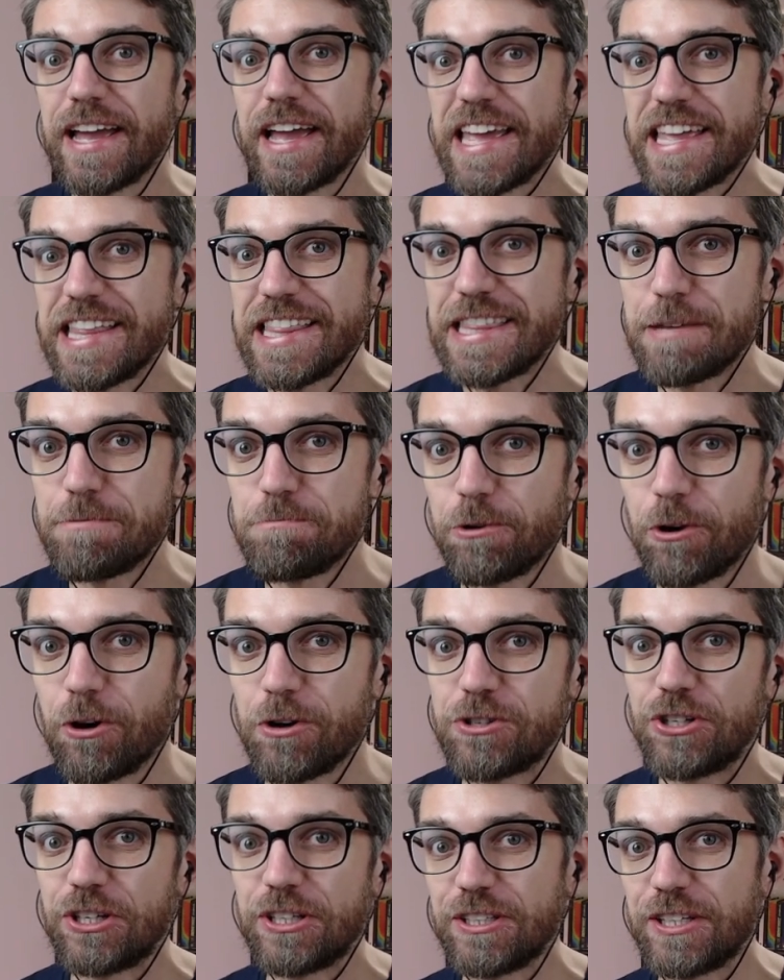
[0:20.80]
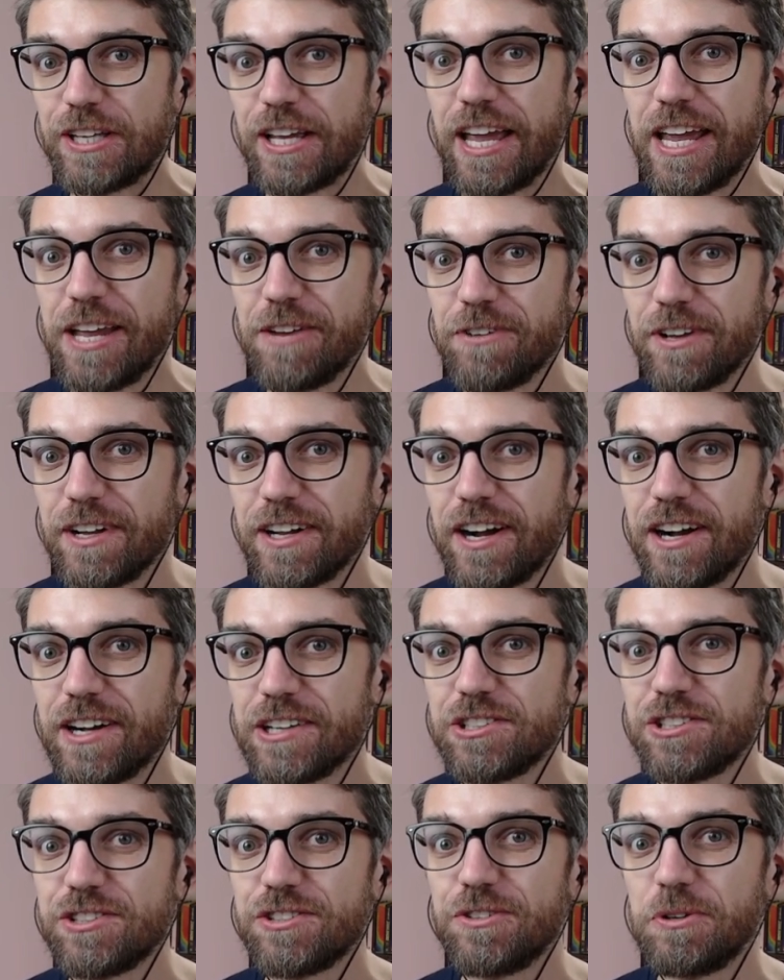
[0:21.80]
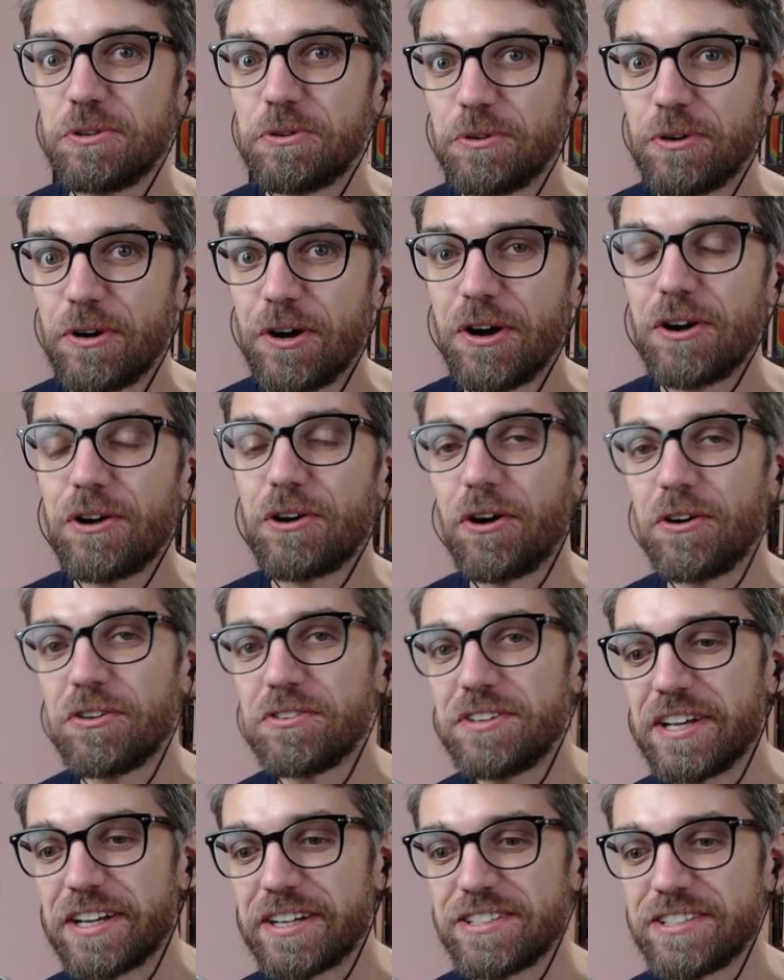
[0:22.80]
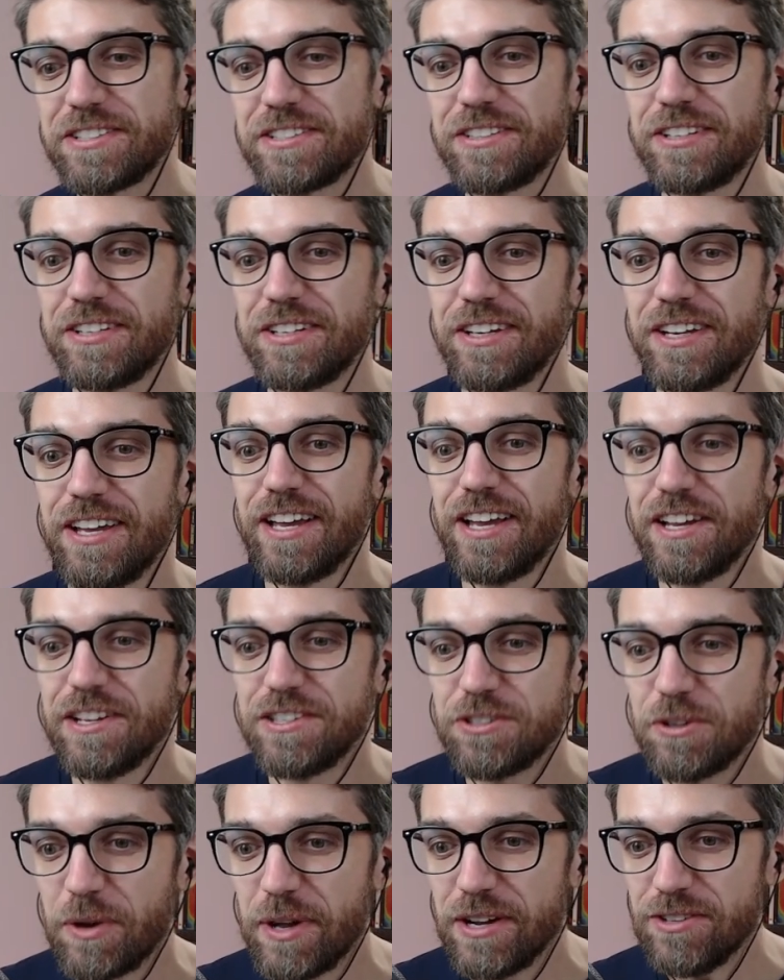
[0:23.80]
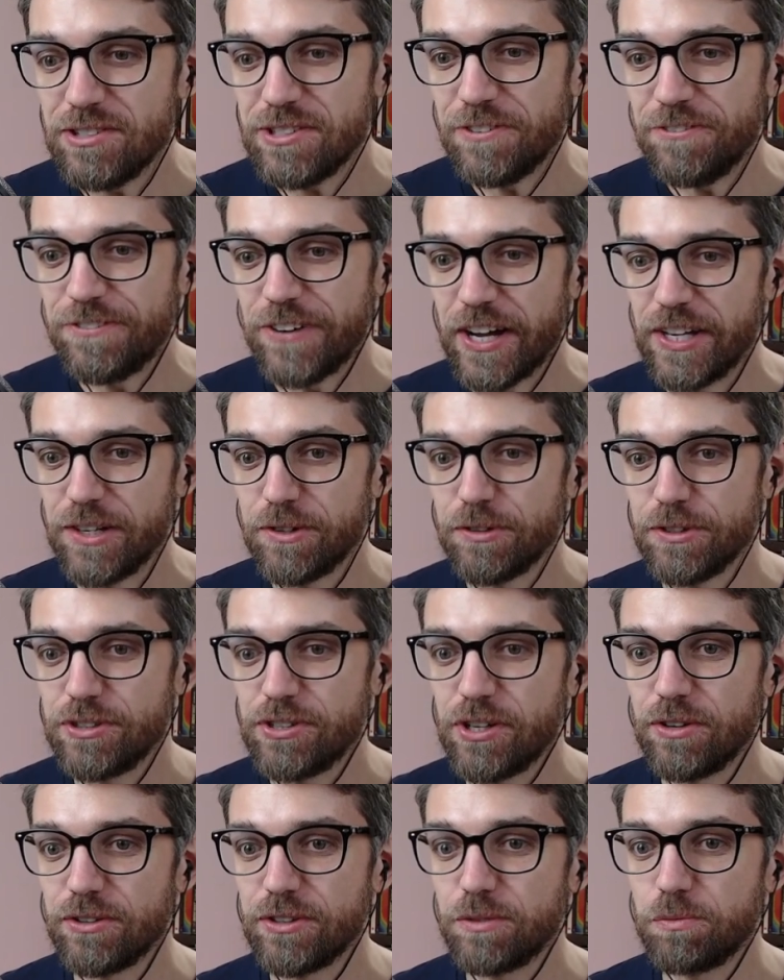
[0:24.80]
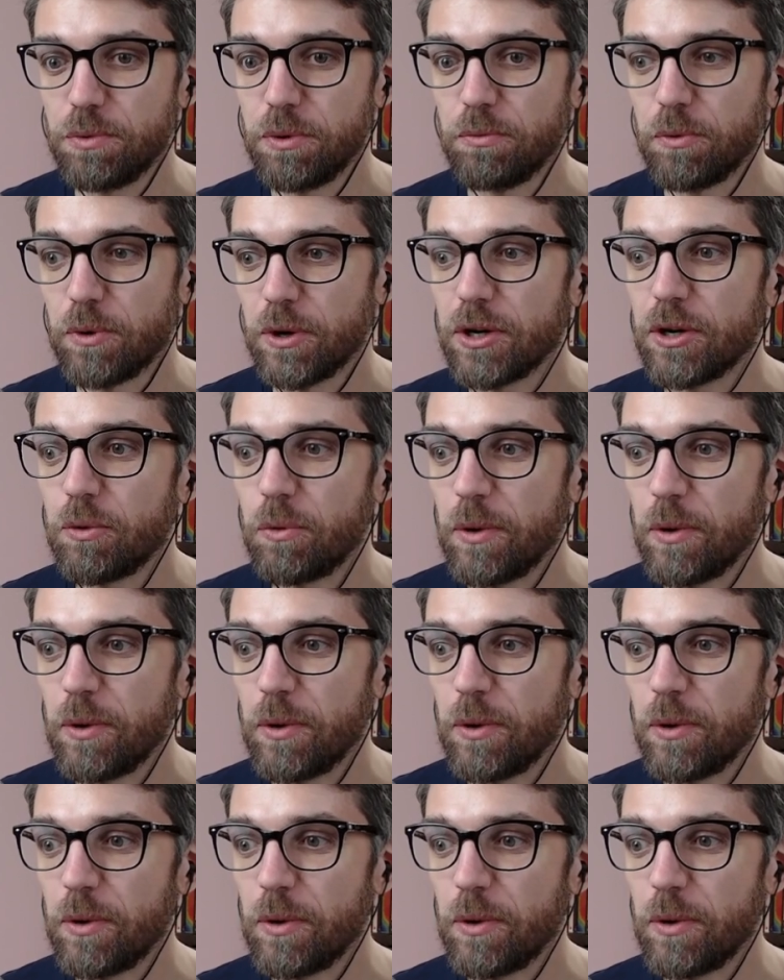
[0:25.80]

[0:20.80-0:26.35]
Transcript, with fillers: in the project in regards to context. So here's the final result that we work